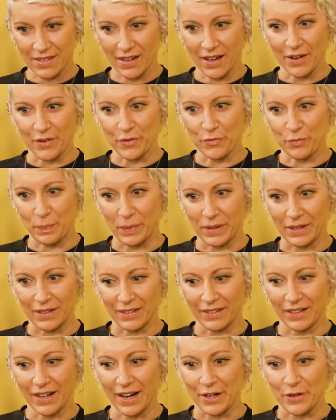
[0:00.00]
have
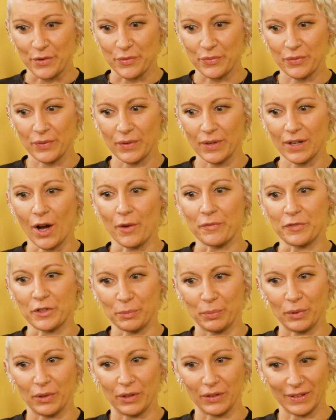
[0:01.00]
been kind of
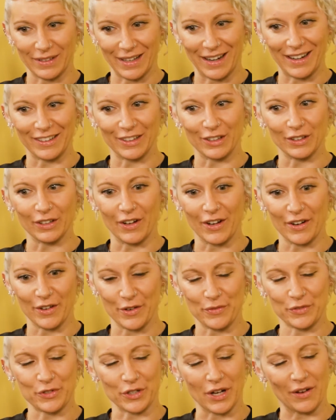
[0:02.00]
comfortable getting a lot
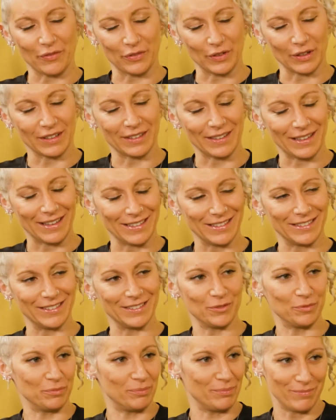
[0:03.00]
of traffic
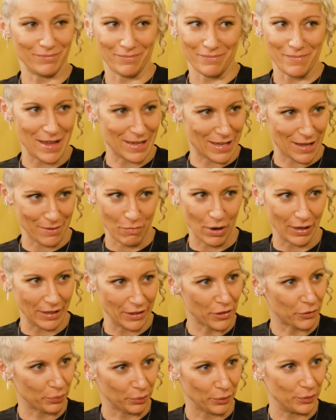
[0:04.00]
and making money
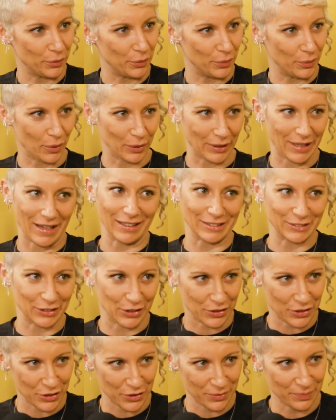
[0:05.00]
through organic
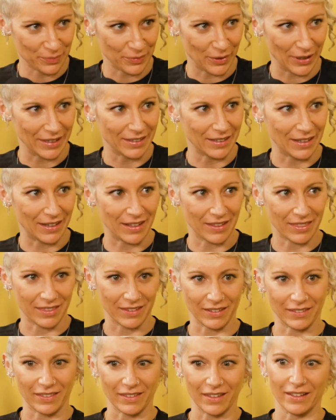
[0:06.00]
search, right? And I
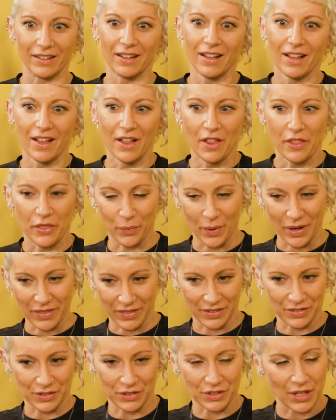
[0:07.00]
think that the way
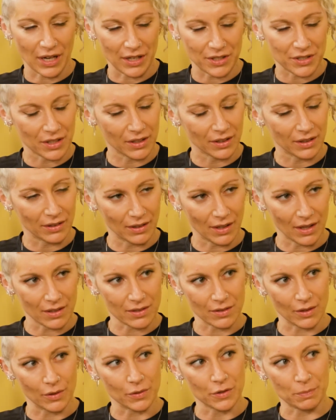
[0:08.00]
things are changing in the
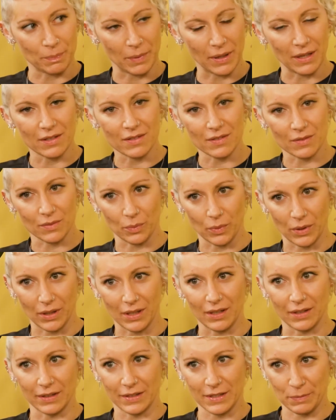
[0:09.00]
SEO space, we
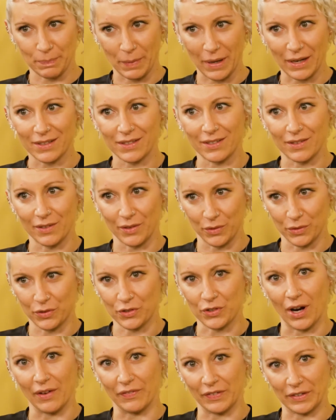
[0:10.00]
can expect those
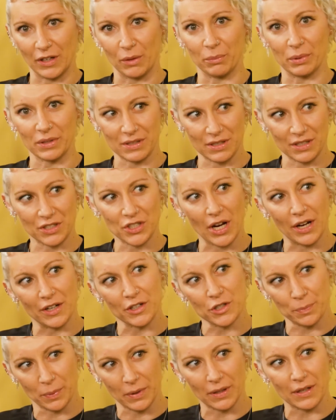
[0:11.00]
traffic numbers to
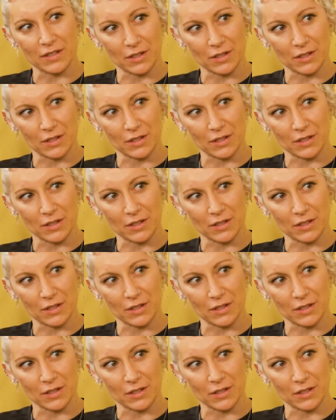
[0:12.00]
change pretty